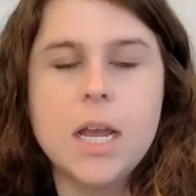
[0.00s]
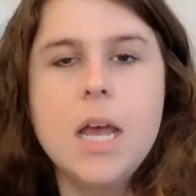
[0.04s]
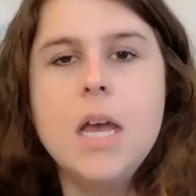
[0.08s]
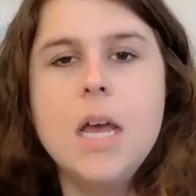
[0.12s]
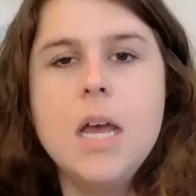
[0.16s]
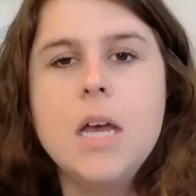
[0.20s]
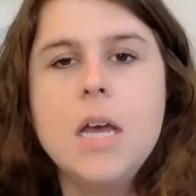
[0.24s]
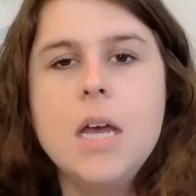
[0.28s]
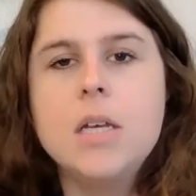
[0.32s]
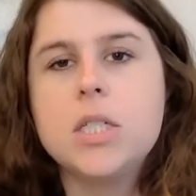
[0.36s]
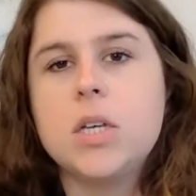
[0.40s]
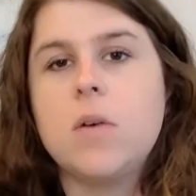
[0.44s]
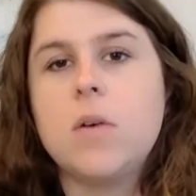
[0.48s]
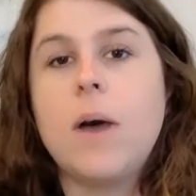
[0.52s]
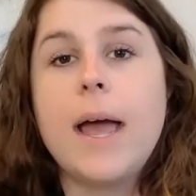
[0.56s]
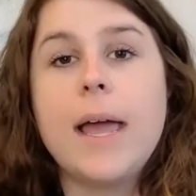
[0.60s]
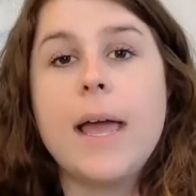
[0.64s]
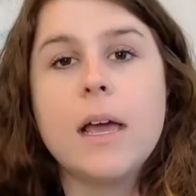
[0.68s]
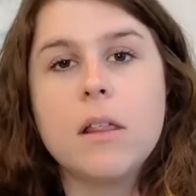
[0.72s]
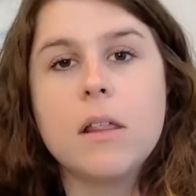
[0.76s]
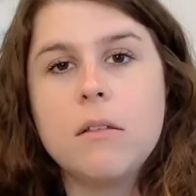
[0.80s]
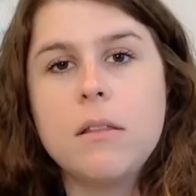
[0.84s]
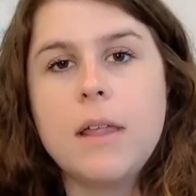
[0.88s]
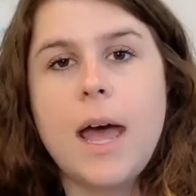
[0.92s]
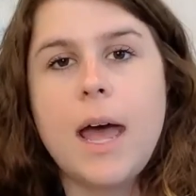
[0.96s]
So I
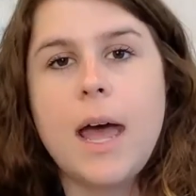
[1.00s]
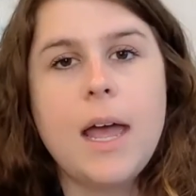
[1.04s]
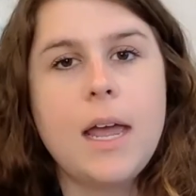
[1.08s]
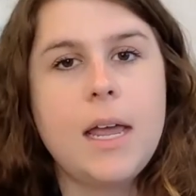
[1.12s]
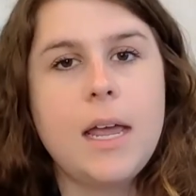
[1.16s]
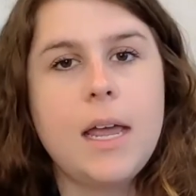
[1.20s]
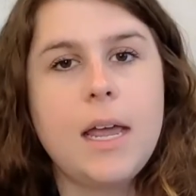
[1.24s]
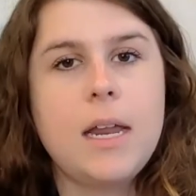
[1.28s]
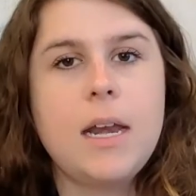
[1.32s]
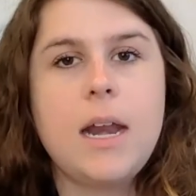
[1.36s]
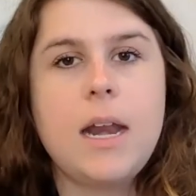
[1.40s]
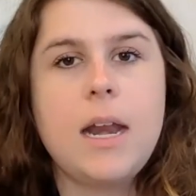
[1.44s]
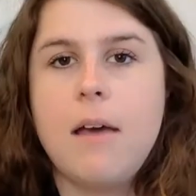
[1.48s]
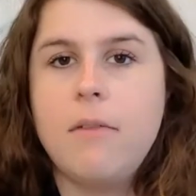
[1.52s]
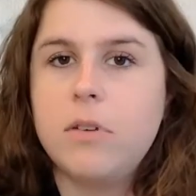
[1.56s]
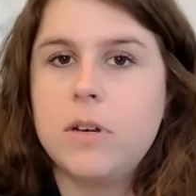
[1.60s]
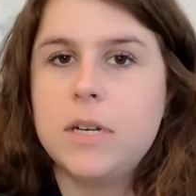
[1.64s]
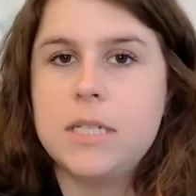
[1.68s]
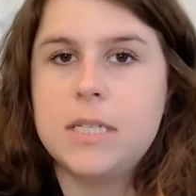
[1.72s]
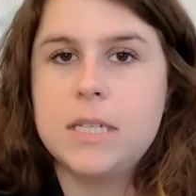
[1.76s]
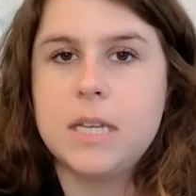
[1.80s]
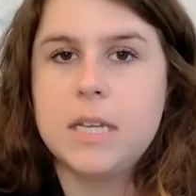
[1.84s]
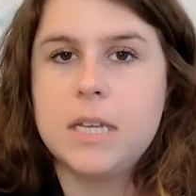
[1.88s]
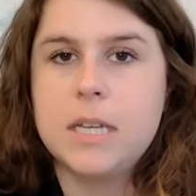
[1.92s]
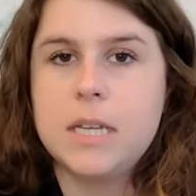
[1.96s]
include that in every
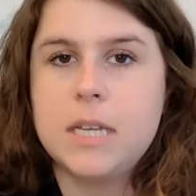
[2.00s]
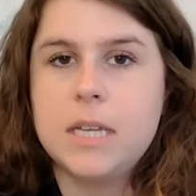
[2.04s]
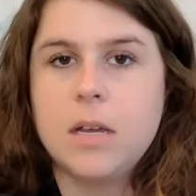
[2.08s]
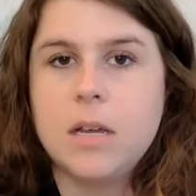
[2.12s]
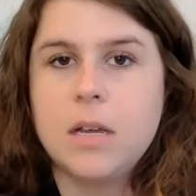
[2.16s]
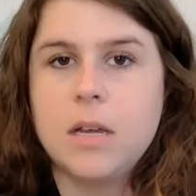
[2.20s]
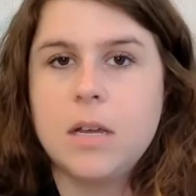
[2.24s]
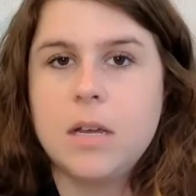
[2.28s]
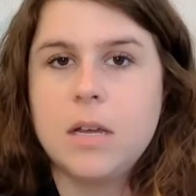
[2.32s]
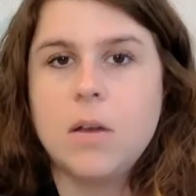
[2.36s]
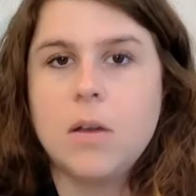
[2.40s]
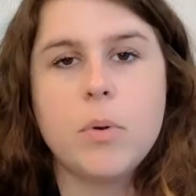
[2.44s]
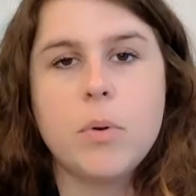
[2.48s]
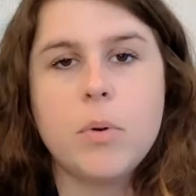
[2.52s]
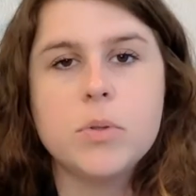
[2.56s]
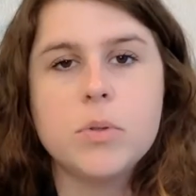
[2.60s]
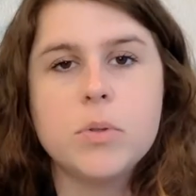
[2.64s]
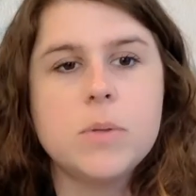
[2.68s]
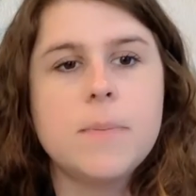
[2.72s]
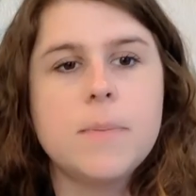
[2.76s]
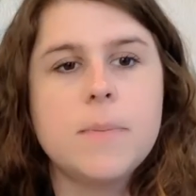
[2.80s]
single proposal.